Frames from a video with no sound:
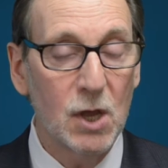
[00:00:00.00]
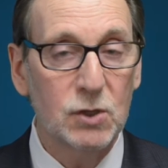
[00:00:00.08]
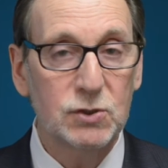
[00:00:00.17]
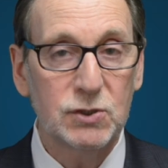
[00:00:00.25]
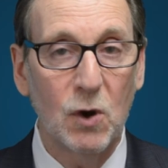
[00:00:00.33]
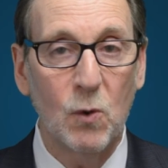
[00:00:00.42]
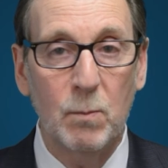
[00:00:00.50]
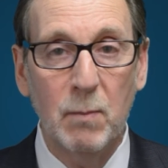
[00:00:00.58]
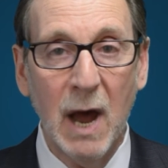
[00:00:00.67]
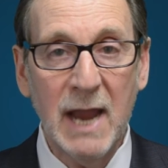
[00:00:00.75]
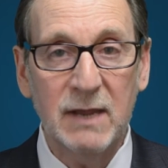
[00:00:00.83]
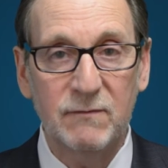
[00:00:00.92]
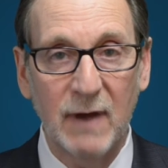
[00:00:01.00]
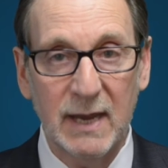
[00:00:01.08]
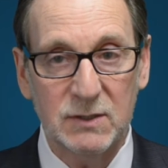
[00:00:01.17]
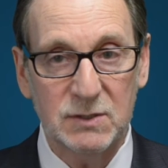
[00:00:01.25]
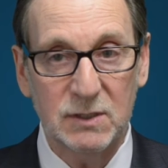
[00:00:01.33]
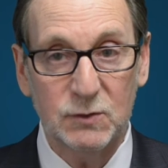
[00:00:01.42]
So my
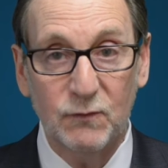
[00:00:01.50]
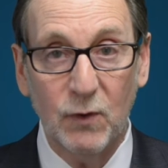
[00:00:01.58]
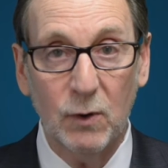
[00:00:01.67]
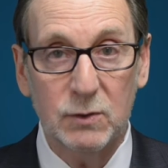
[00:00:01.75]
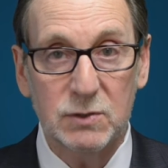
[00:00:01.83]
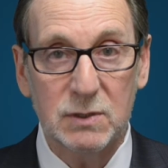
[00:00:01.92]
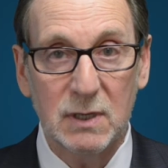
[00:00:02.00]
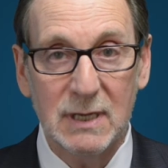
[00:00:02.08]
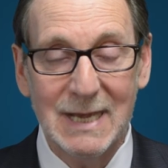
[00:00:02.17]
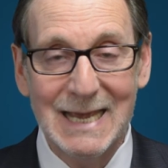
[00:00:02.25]
advice is, first,